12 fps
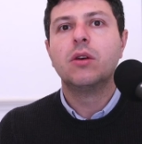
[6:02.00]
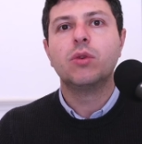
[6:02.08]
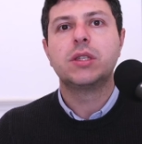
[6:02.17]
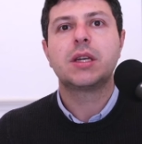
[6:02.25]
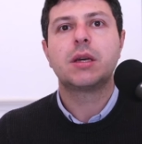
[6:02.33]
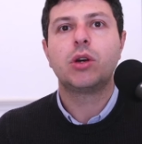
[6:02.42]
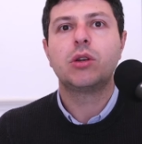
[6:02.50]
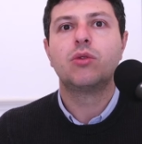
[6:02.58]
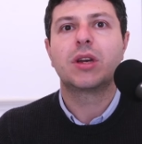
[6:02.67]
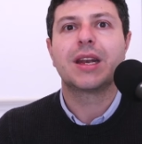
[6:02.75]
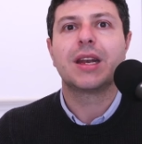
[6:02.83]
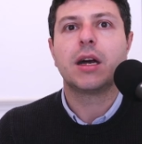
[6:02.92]
someone who
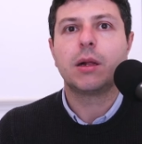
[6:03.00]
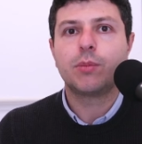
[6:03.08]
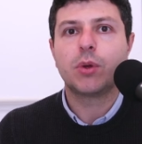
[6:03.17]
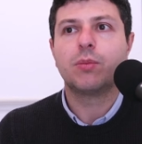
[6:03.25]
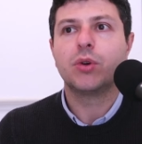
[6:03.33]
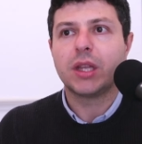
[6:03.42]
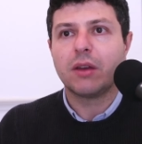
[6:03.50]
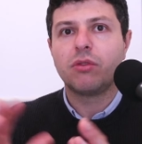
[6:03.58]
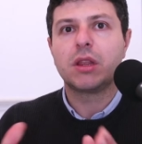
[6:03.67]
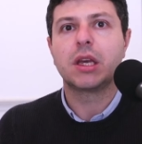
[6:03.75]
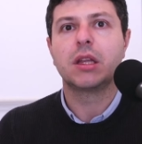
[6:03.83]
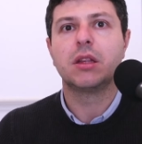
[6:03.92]
can help you put
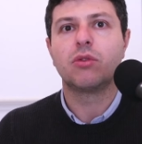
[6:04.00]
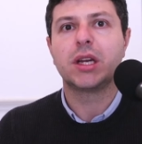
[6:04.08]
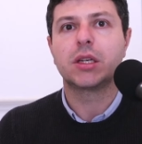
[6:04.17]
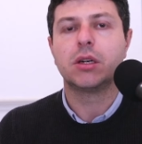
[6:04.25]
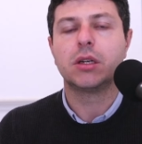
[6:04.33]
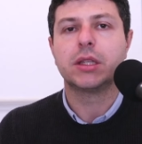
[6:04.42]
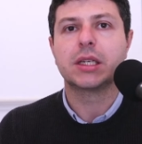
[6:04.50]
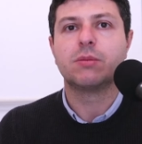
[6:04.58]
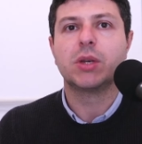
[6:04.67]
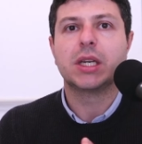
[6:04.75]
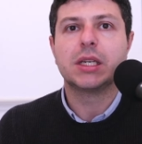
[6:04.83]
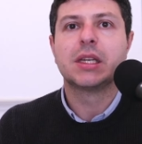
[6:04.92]
everything in the right context
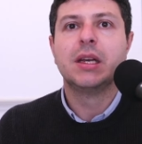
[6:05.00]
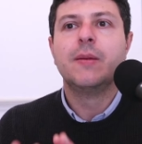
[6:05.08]
because